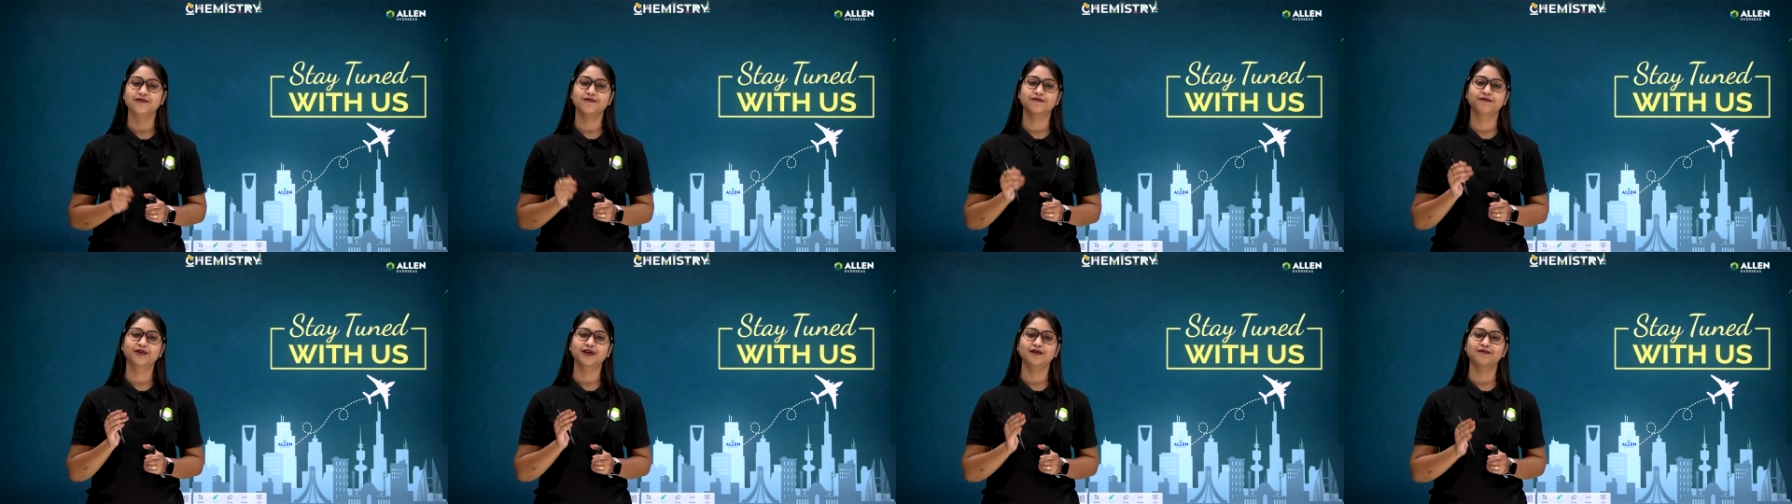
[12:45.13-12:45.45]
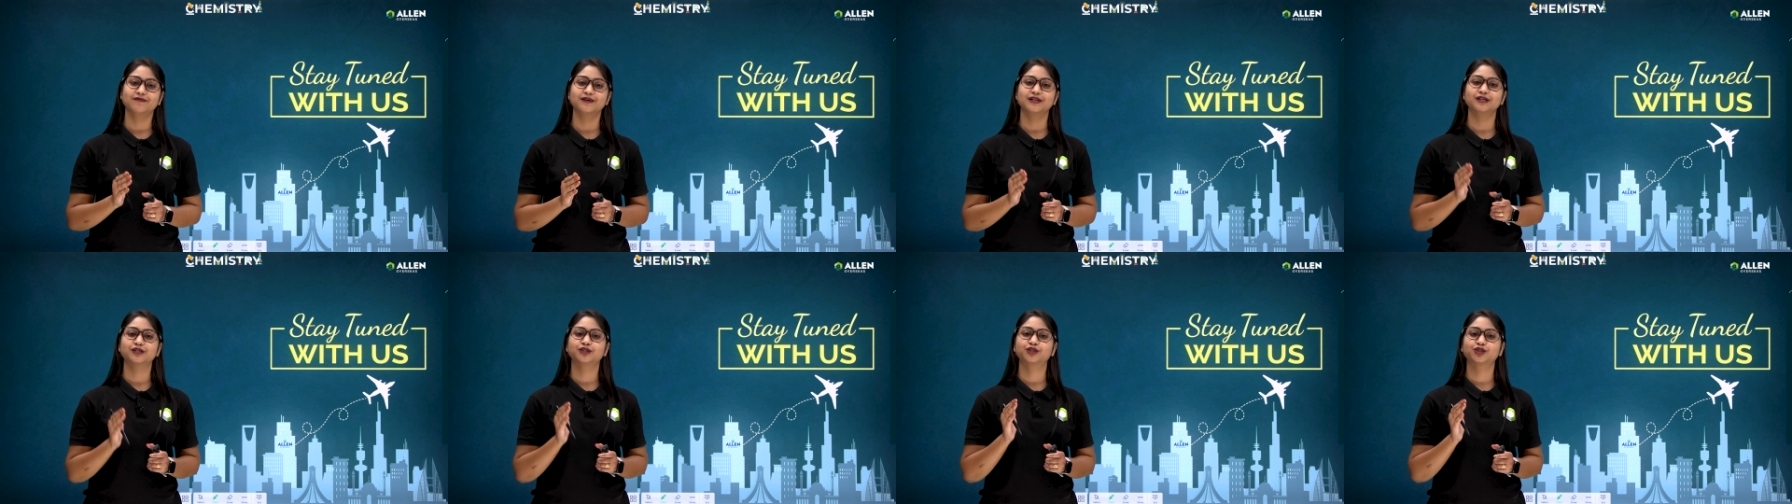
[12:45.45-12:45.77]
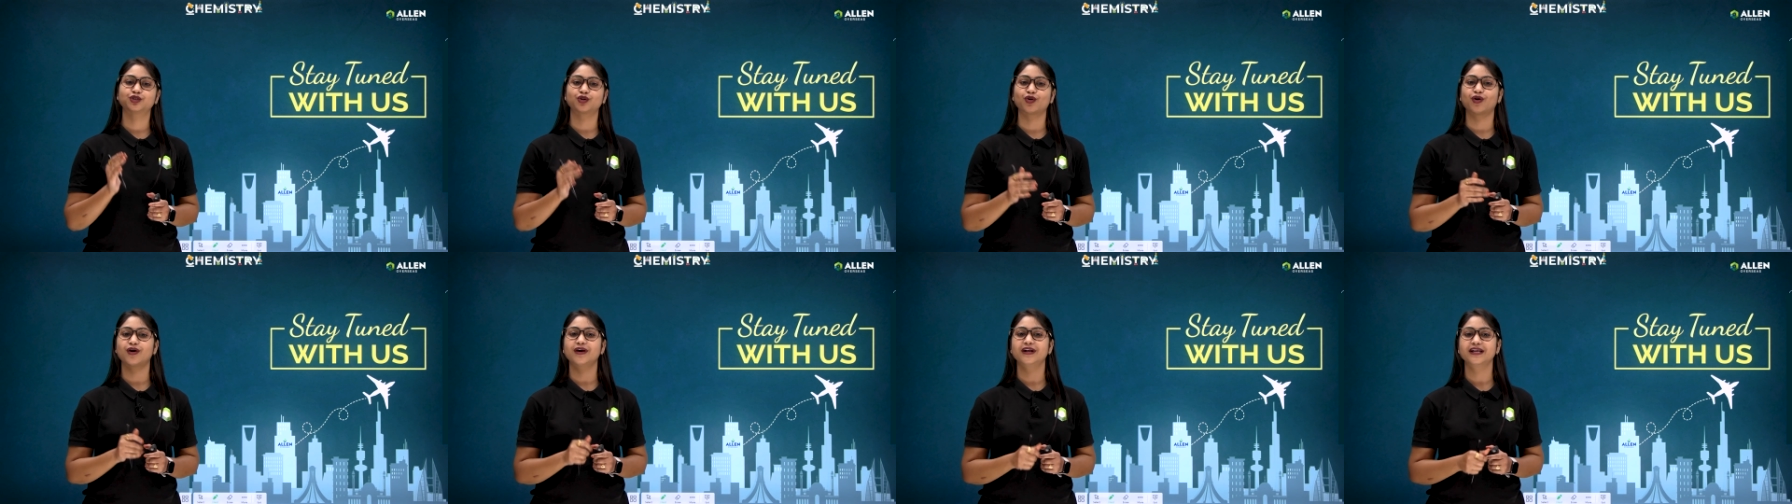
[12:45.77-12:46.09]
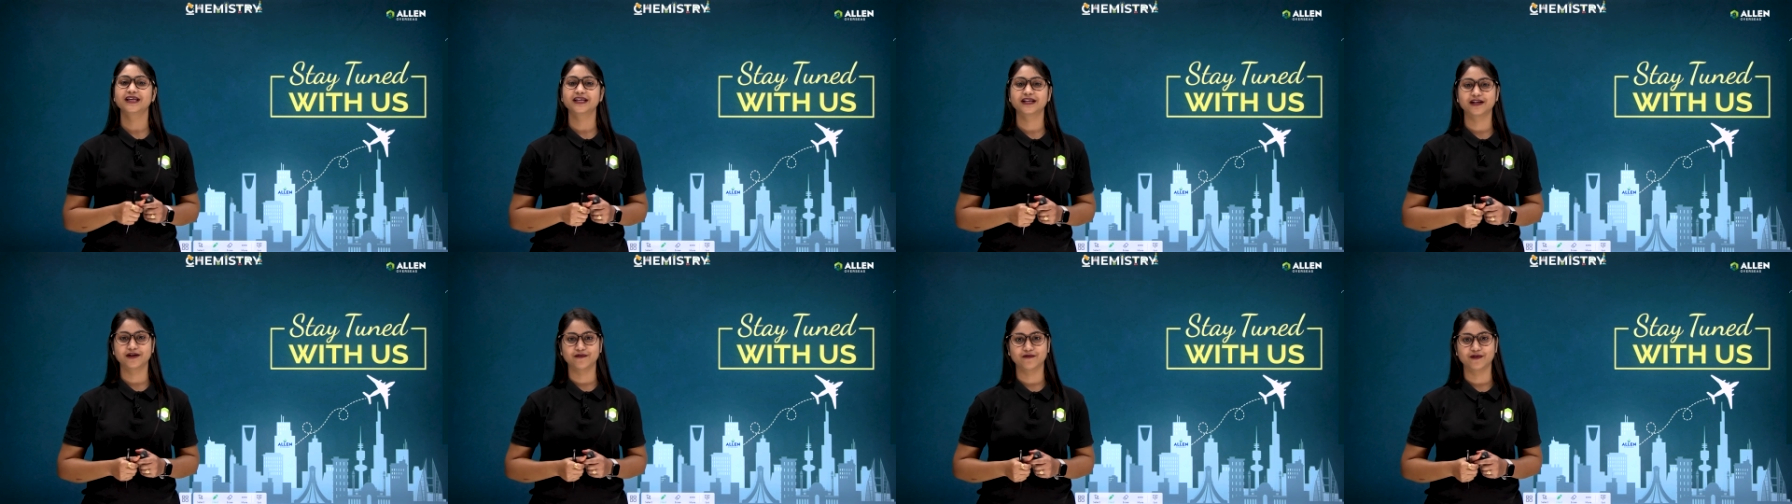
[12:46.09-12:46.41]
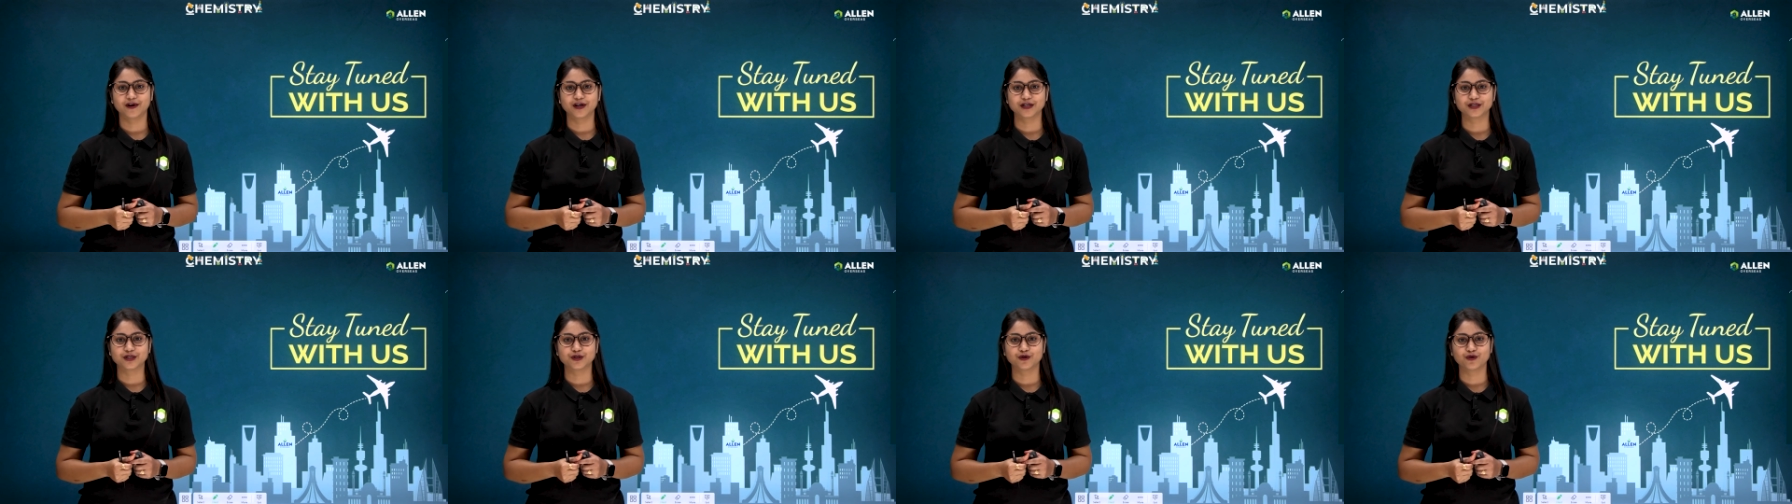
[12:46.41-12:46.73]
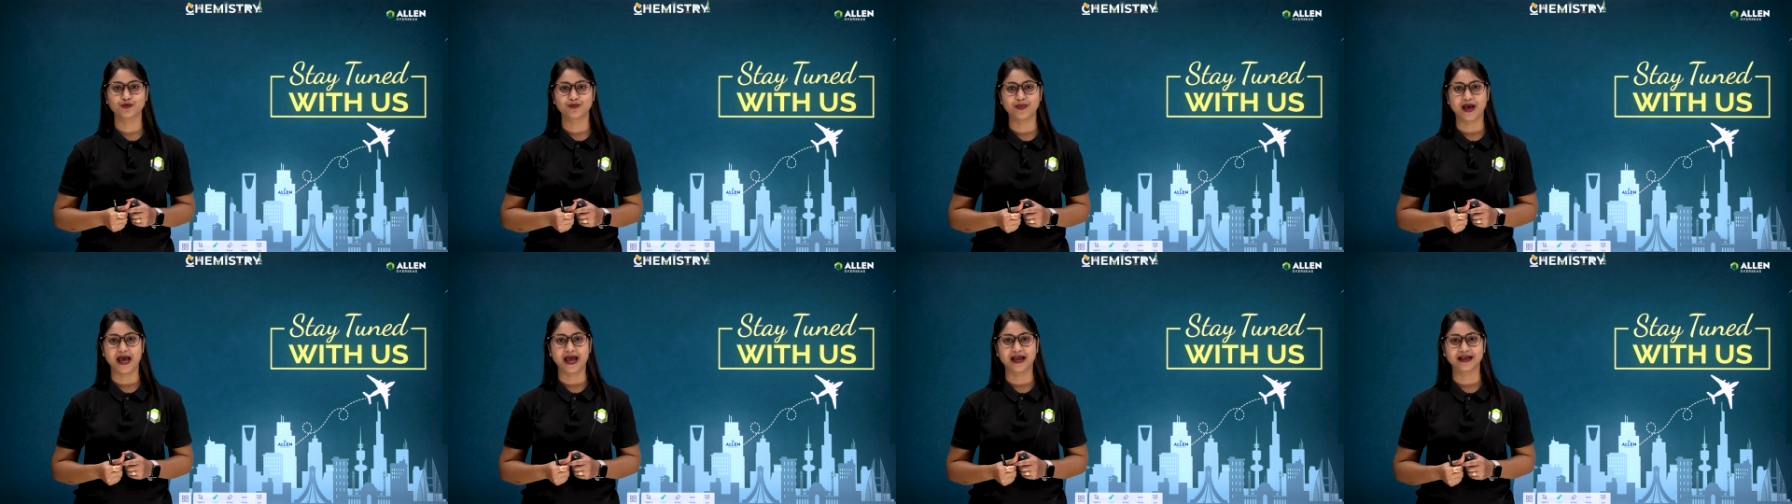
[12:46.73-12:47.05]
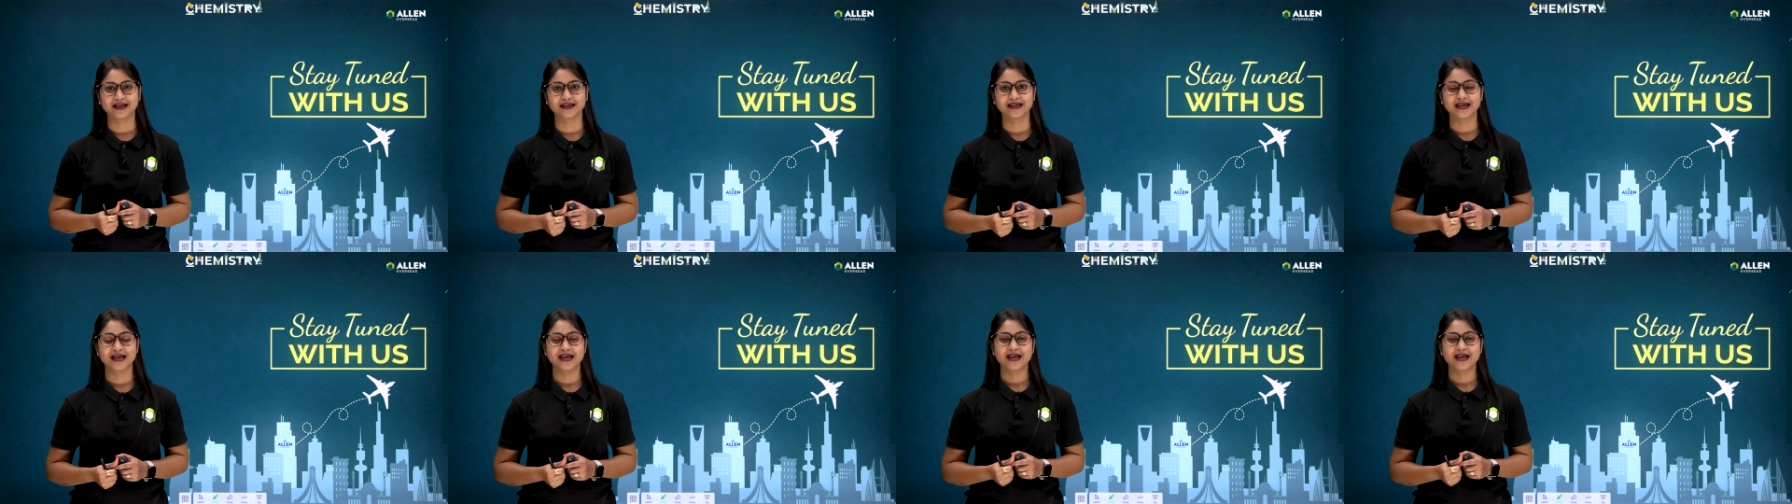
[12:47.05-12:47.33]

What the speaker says: We will surely revert you back.